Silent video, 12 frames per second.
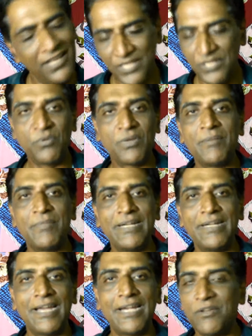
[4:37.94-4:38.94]
You can be
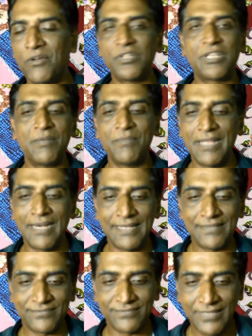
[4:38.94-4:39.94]
dead or you can be
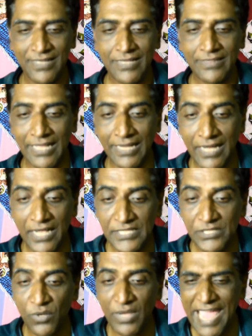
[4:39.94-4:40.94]
alive. Then I
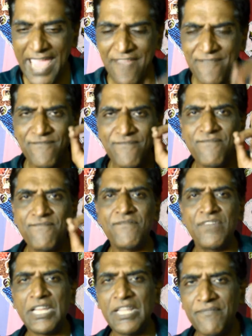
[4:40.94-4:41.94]
saw
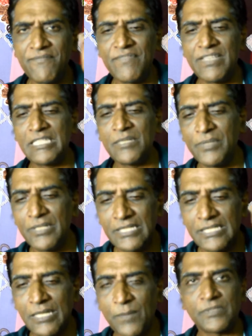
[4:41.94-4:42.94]
every visible
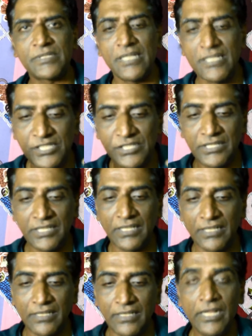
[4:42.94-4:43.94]
substance
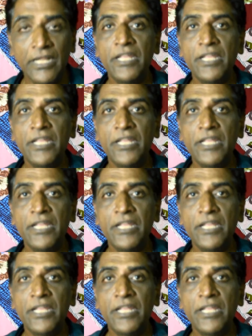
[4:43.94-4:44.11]
turn